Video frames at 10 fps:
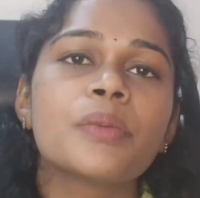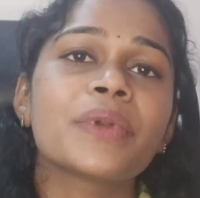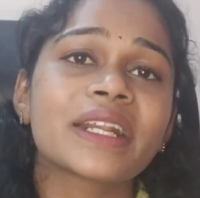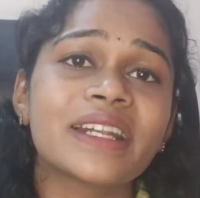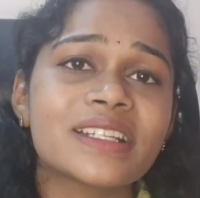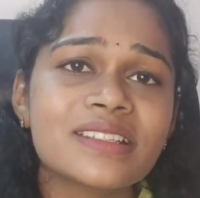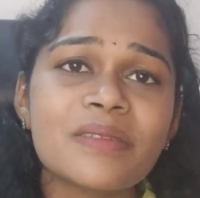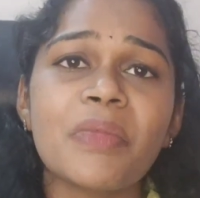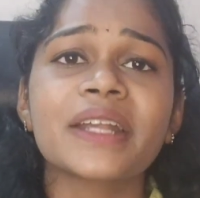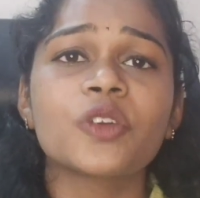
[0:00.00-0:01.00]

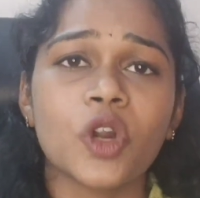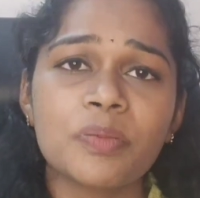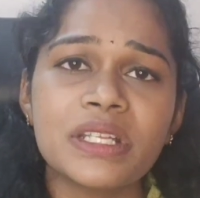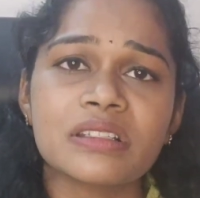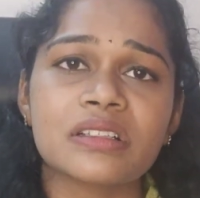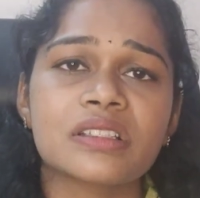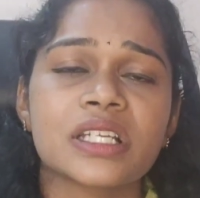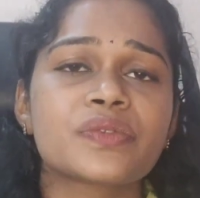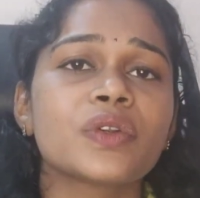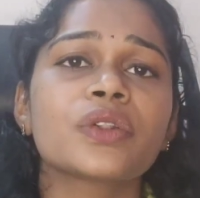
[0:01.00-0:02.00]
Pregnancy might not be
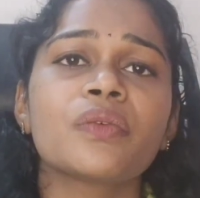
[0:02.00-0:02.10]
successful on